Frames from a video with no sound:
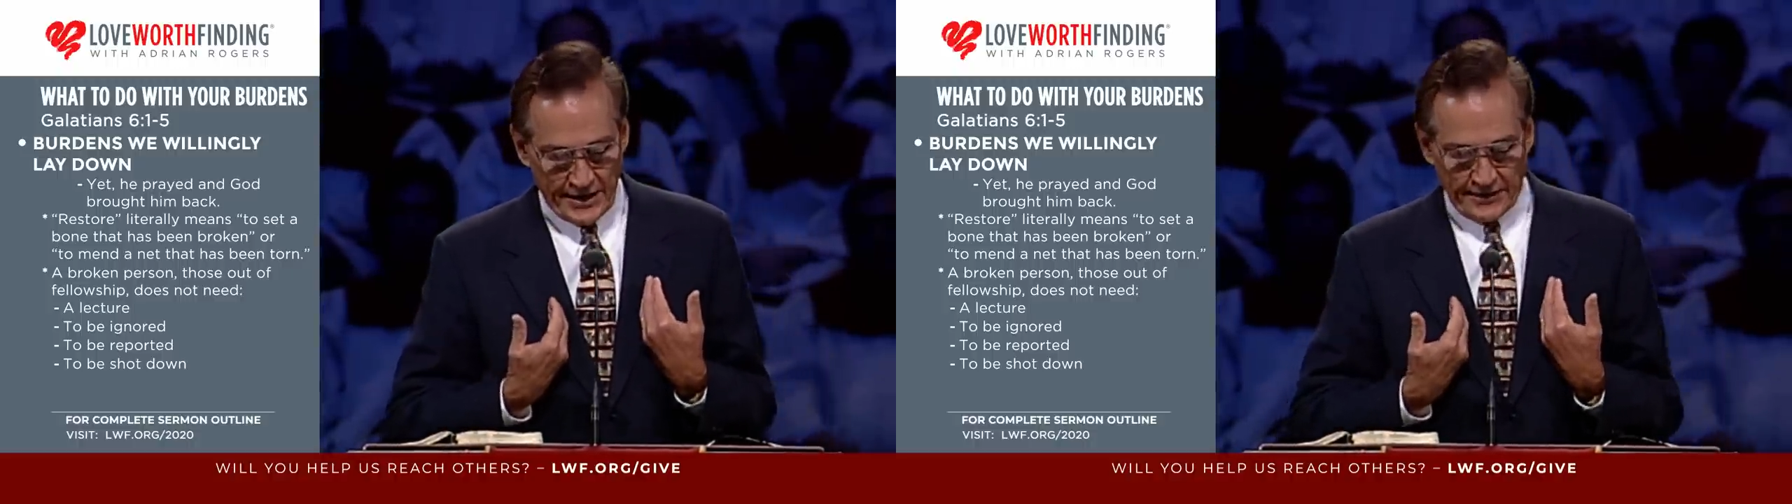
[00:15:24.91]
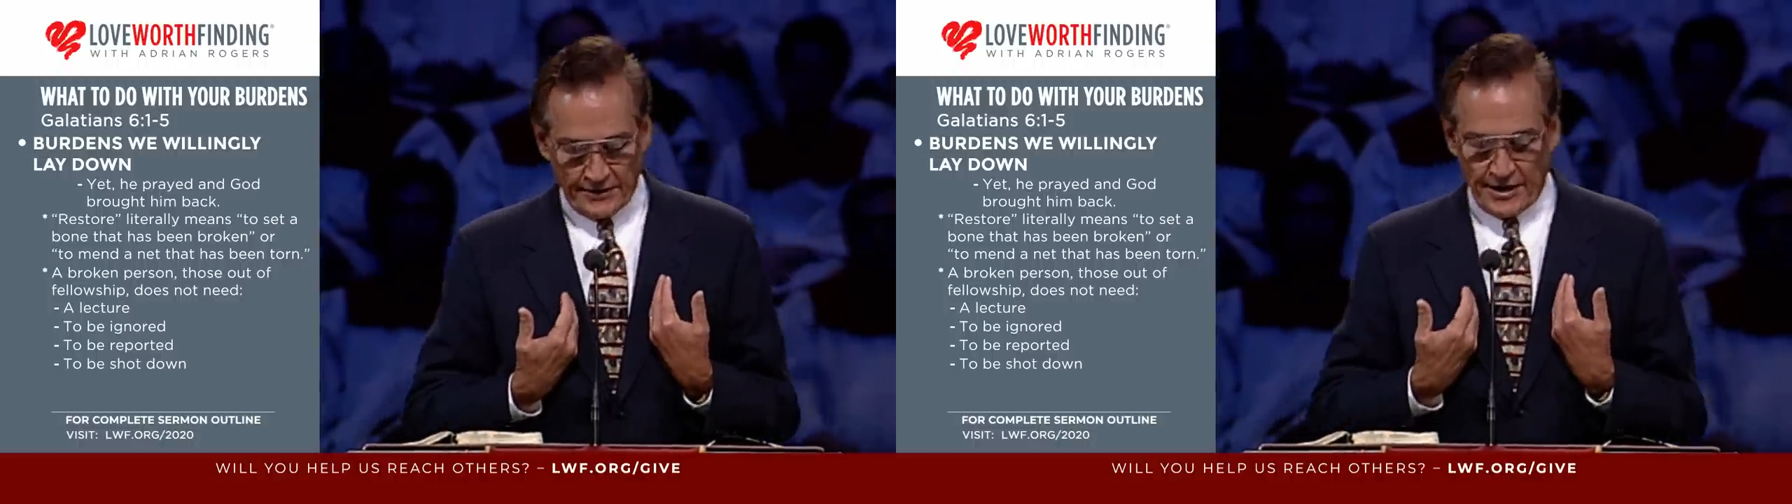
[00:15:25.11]

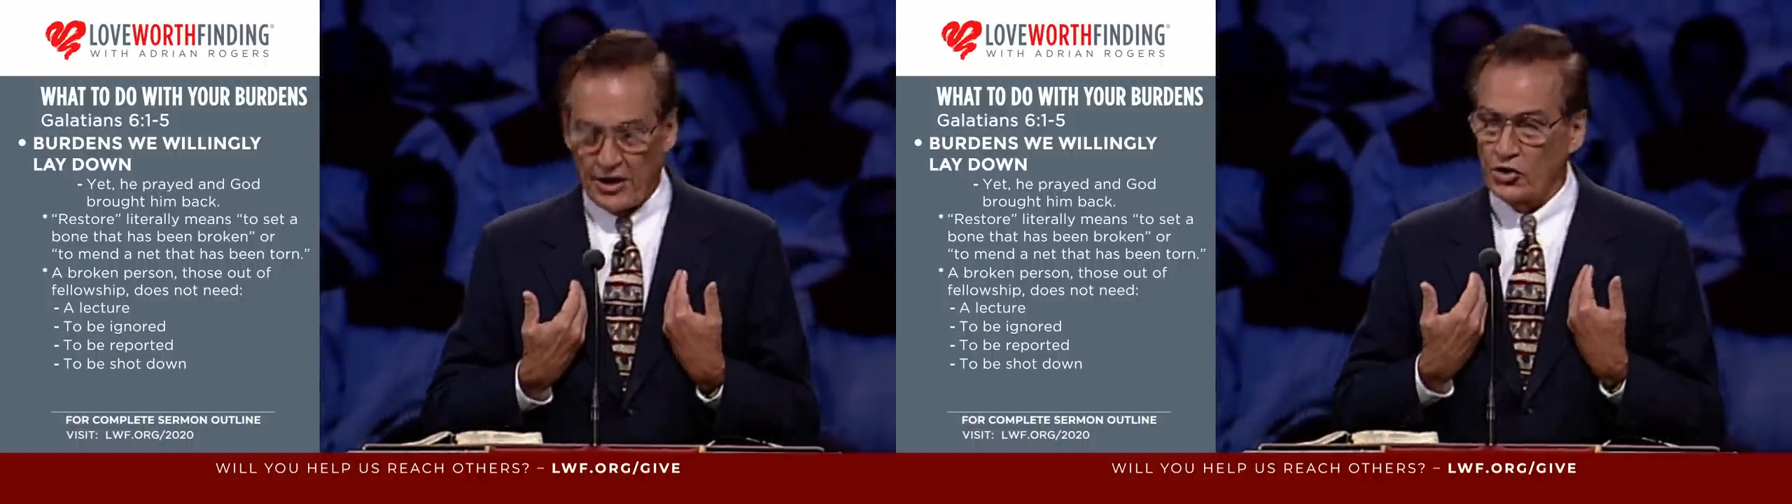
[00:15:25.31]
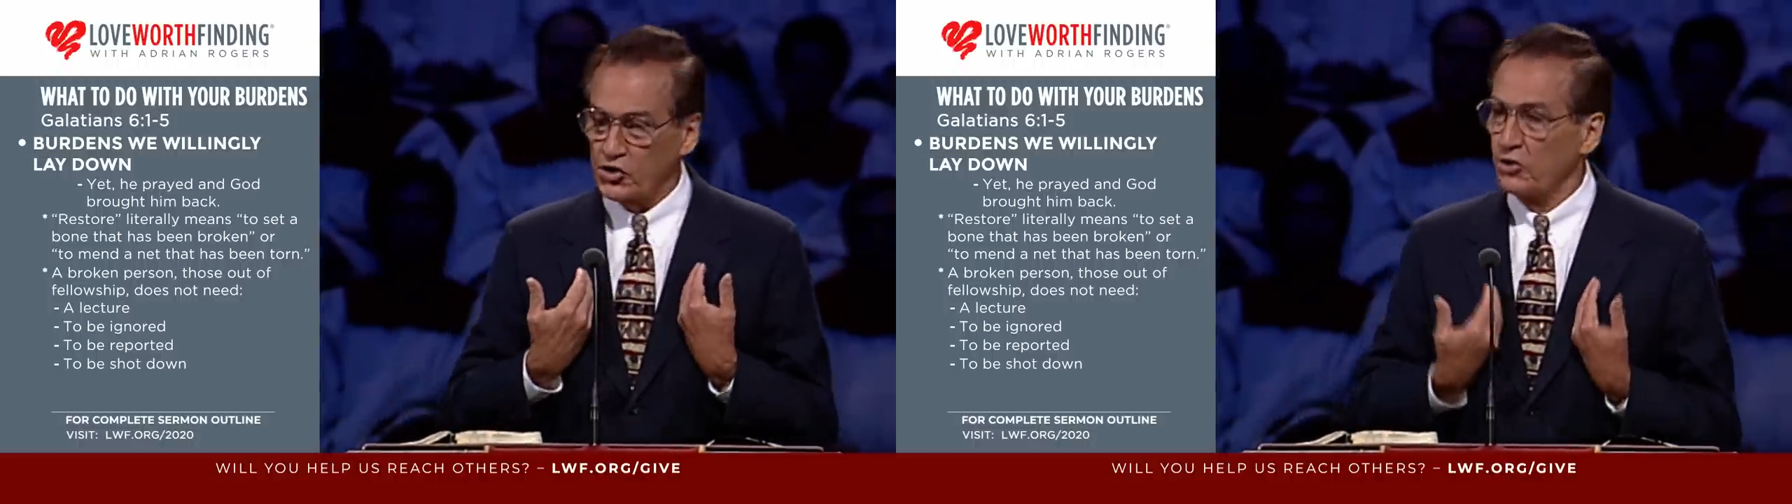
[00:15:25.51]
didn't
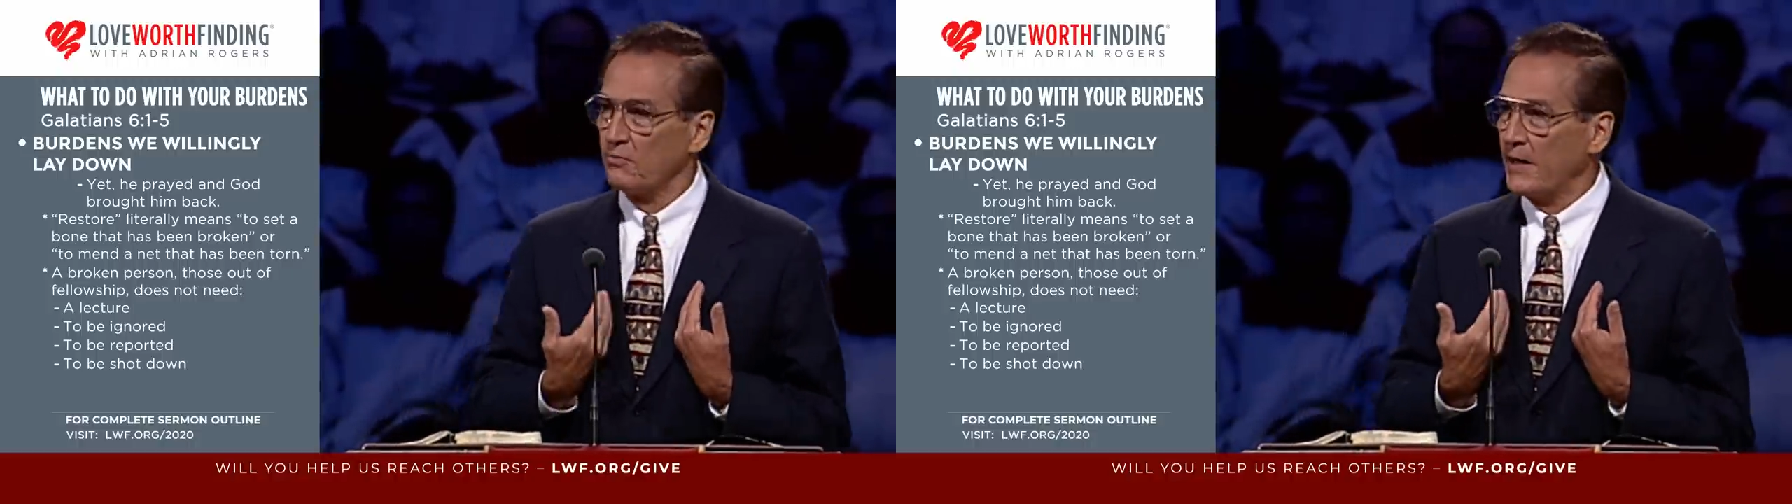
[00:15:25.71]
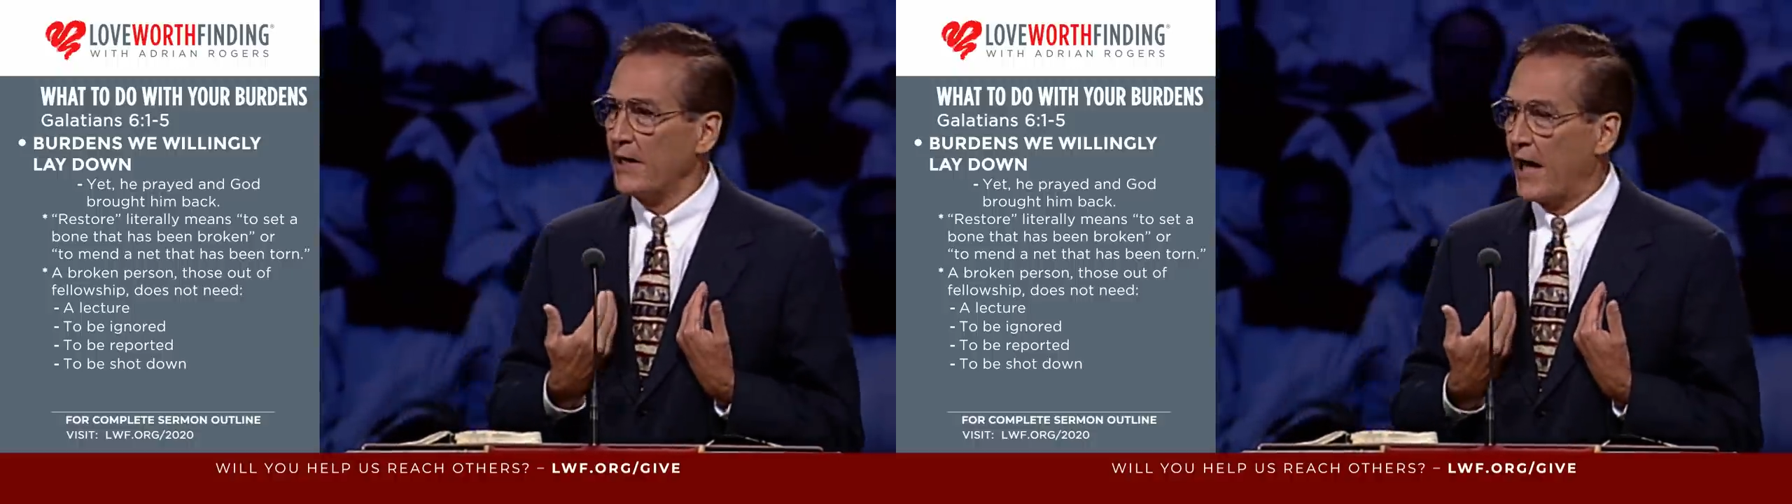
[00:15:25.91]
uh, shoot me.